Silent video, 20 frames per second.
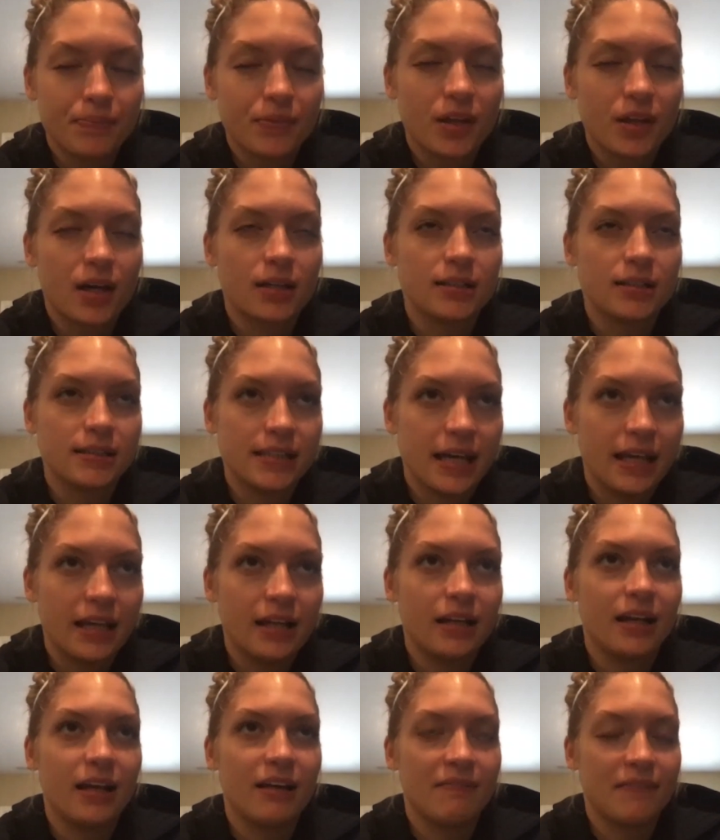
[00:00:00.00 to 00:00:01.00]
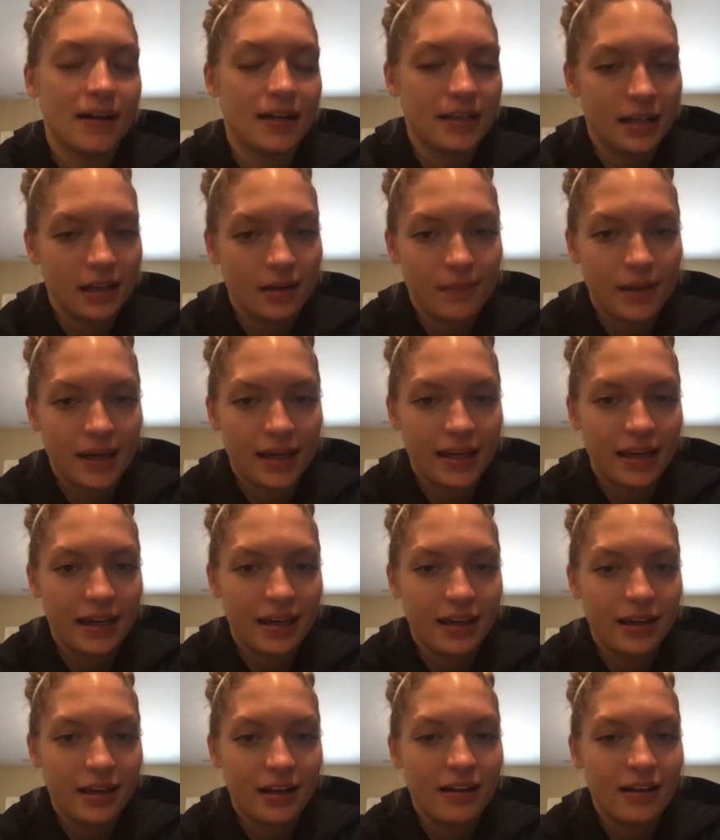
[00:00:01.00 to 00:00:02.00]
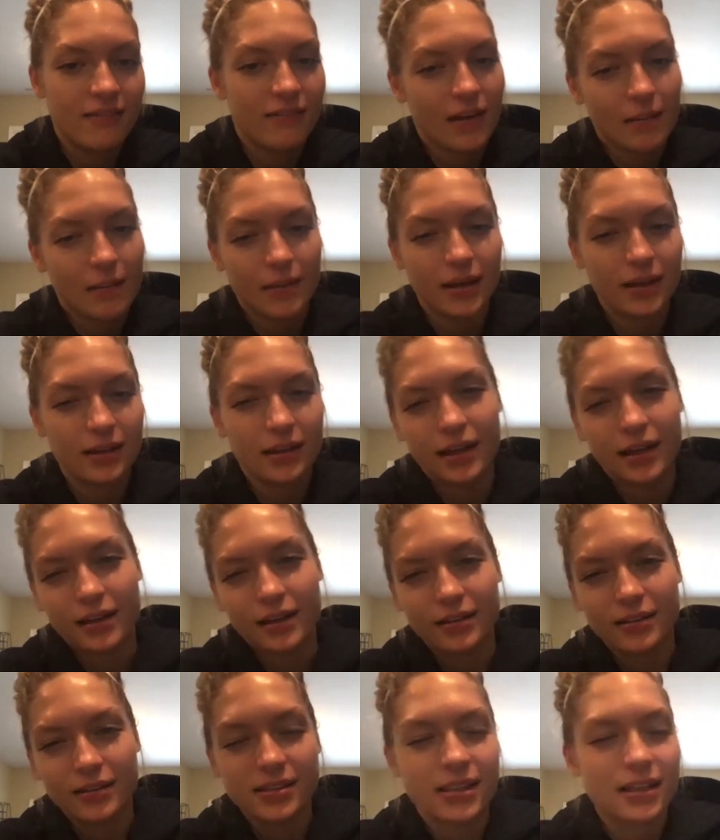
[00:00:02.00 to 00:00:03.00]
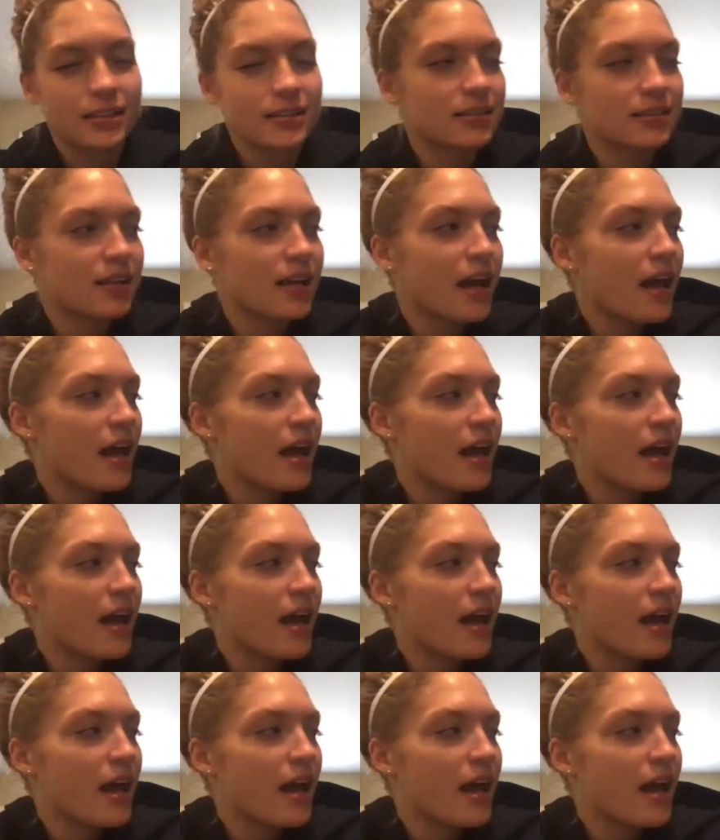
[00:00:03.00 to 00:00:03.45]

content if I didn't make it, if that makes like sense.